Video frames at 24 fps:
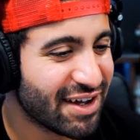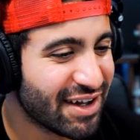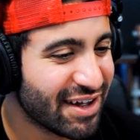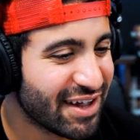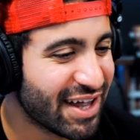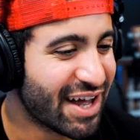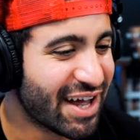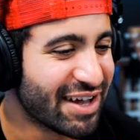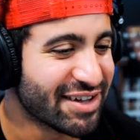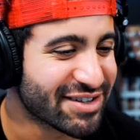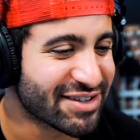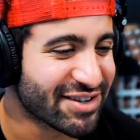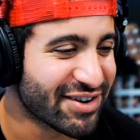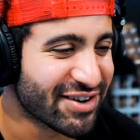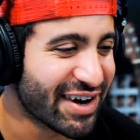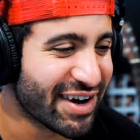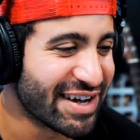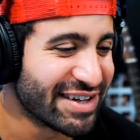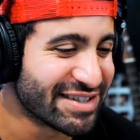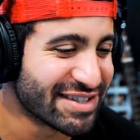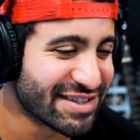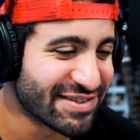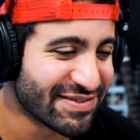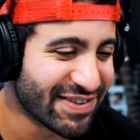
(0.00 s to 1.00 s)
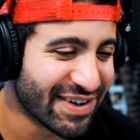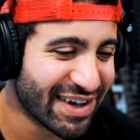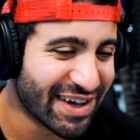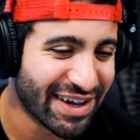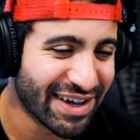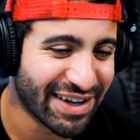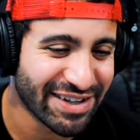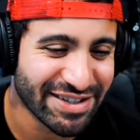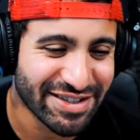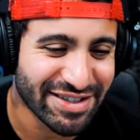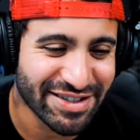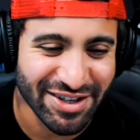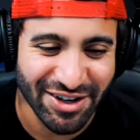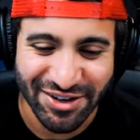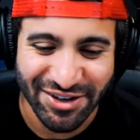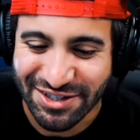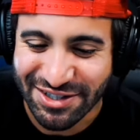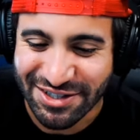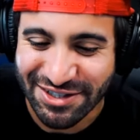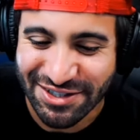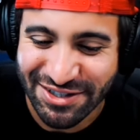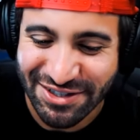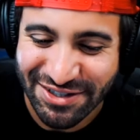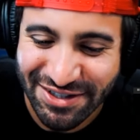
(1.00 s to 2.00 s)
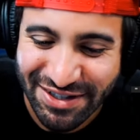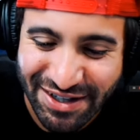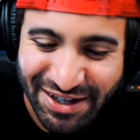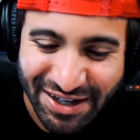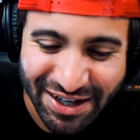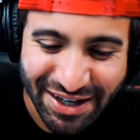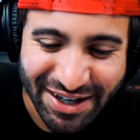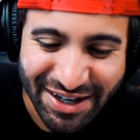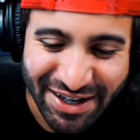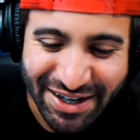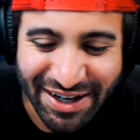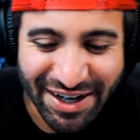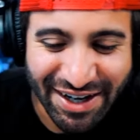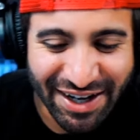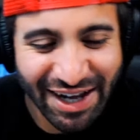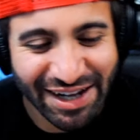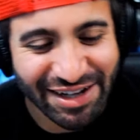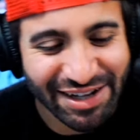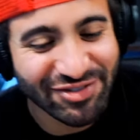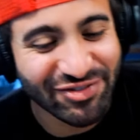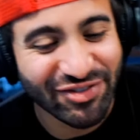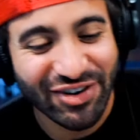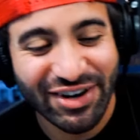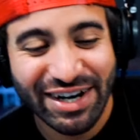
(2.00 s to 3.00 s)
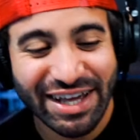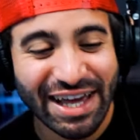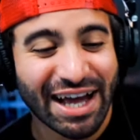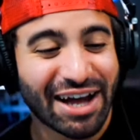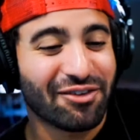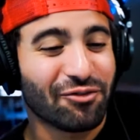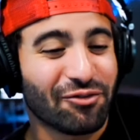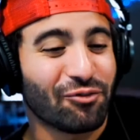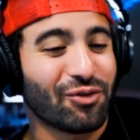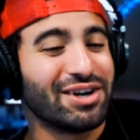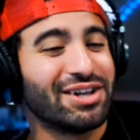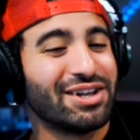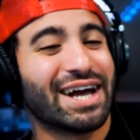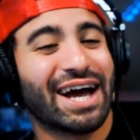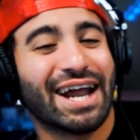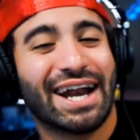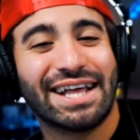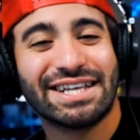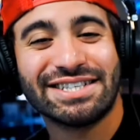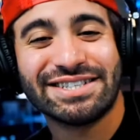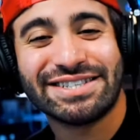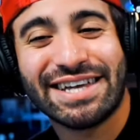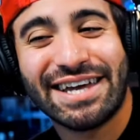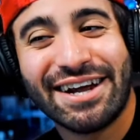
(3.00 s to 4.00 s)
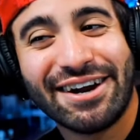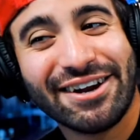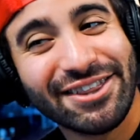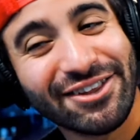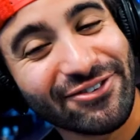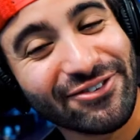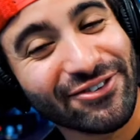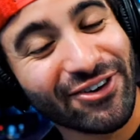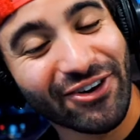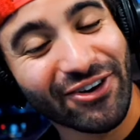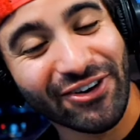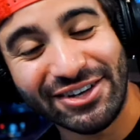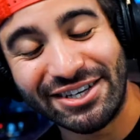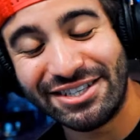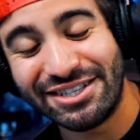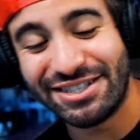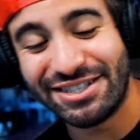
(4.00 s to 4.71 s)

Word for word: That's crazy, man. So cool. It's funny how when you kind of just get on the roll, you